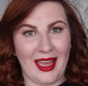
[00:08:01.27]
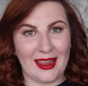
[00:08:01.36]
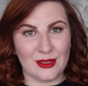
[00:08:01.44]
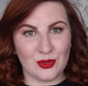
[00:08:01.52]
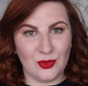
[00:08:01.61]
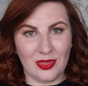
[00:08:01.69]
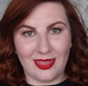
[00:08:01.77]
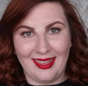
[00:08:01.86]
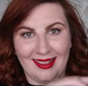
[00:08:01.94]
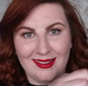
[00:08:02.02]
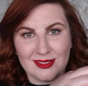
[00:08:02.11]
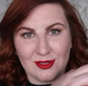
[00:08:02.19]
I don't
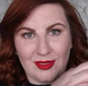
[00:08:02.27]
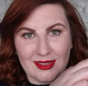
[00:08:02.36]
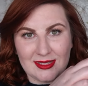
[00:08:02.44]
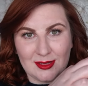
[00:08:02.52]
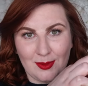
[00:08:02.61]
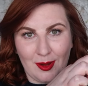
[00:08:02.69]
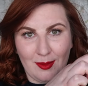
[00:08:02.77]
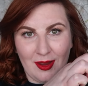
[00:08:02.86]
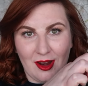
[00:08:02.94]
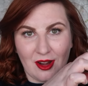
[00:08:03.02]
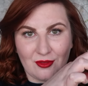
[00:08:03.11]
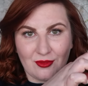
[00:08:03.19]
think, so this is where we
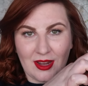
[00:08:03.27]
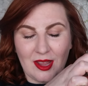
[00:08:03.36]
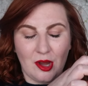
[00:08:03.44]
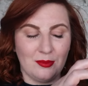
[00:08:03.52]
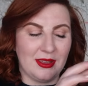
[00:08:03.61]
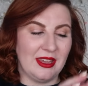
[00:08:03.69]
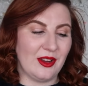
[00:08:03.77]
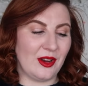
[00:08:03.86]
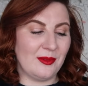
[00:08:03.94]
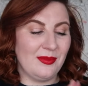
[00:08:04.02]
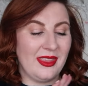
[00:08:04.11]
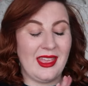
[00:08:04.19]
are right up
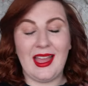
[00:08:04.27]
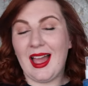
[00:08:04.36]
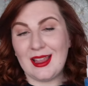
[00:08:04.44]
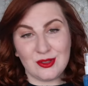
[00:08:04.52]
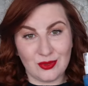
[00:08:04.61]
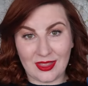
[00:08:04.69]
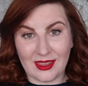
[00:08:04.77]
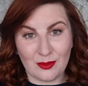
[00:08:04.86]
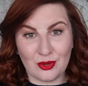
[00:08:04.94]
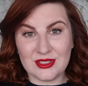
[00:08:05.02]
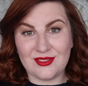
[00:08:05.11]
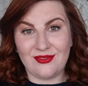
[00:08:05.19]
here, I don't think I'm
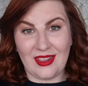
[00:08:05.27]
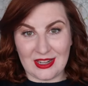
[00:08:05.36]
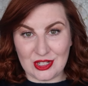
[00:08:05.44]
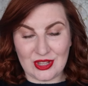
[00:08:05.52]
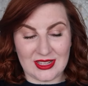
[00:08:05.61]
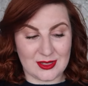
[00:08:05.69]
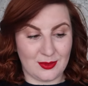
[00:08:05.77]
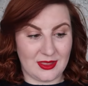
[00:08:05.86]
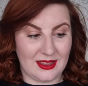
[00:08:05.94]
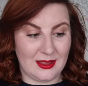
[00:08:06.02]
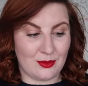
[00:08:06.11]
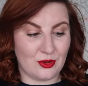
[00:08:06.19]
going to finish this
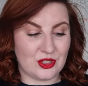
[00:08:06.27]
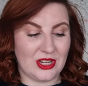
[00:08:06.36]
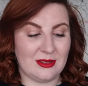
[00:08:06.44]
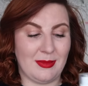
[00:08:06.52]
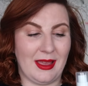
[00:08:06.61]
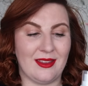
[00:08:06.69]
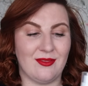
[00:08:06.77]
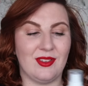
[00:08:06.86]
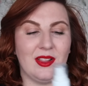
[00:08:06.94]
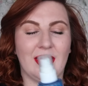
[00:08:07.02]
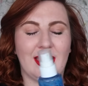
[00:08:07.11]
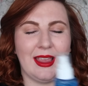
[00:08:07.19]
within the project but I
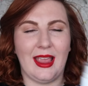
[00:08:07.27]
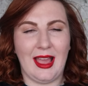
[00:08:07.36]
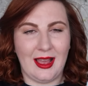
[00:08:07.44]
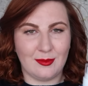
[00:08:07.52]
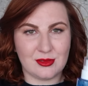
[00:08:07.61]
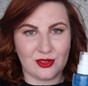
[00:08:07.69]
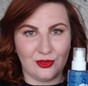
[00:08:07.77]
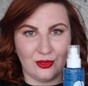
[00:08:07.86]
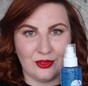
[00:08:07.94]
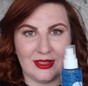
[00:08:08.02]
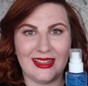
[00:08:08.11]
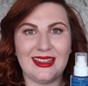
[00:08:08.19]
feel like I
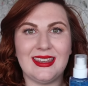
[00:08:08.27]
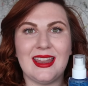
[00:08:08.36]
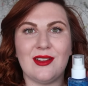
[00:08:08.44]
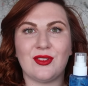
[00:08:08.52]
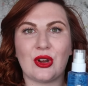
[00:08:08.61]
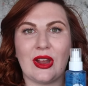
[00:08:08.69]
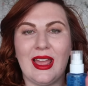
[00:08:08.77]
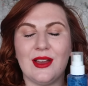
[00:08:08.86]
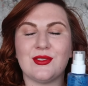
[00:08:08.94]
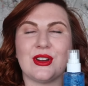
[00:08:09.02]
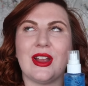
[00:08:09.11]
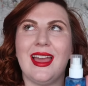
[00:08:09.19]
absolutely never
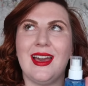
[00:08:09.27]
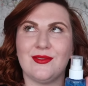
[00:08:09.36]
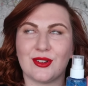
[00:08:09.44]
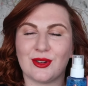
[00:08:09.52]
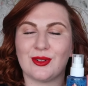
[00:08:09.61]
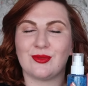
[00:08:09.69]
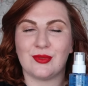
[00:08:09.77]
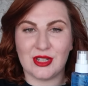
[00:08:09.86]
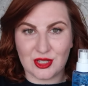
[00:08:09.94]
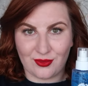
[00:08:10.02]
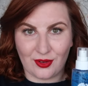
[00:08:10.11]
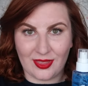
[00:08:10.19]
ever ever
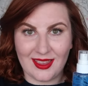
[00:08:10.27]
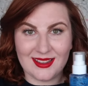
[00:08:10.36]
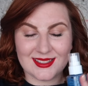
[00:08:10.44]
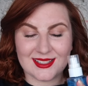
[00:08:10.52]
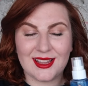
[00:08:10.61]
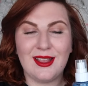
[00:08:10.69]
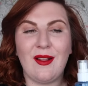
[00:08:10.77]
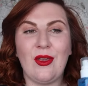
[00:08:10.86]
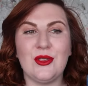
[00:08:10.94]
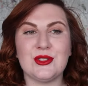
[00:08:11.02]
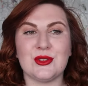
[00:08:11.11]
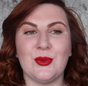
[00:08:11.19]
reach for this
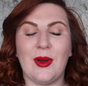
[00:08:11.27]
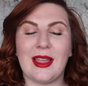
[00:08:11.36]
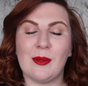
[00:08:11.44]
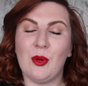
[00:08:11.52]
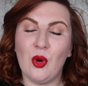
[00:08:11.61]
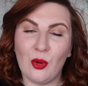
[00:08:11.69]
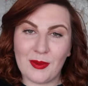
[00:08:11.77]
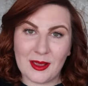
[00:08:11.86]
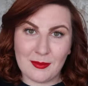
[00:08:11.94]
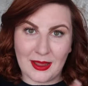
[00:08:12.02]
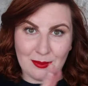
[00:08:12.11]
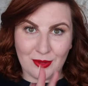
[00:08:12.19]
so I am
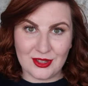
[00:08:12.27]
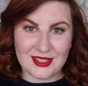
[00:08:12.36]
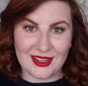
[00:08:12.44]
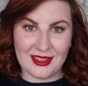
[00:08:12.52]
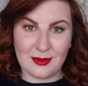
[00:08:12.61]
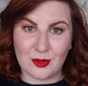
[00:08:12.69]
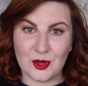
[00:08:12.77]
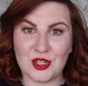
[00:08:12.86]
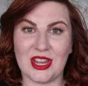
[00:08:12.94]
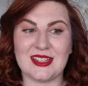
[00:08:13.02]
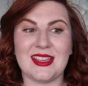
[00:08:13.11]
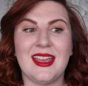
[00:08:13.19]
hoping by putting in the
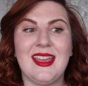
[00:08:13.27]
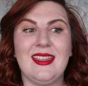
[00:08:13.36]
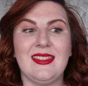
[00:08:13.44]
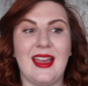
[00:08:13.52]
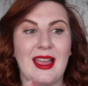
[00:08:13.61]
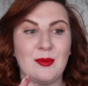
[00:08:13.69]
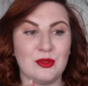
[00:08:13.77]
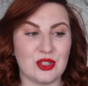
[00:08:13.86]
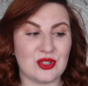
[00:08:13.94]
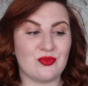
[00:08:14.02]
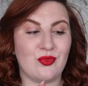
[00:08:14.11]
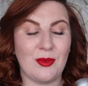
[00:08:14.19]
project that I will
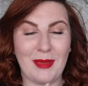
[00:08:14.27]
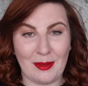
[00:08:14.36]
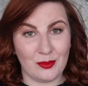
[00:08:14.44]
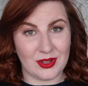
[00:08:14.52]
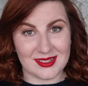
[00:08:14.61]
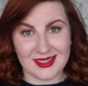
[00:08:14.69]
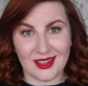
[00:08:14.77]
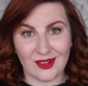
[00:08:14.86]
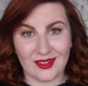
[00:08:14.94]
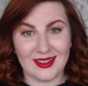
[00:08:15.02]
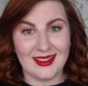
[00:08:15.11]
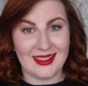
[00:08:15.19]
just remember it's
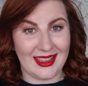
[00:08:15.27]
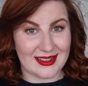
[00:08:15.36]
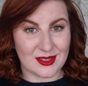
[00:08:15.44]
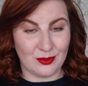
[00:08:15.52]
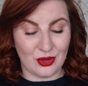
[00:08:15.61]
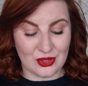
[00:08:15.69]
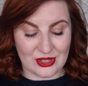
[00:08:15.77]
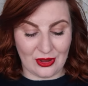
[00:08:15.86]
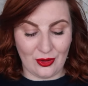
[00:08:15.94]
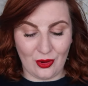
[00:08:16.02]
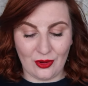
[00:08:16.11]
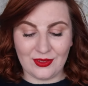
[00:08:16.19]
there and get some use
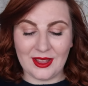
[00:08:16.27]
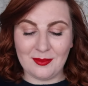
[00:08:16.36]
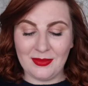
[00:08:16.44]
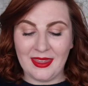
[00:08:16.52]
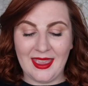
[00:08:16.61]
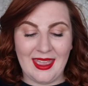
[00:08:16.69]
out of it.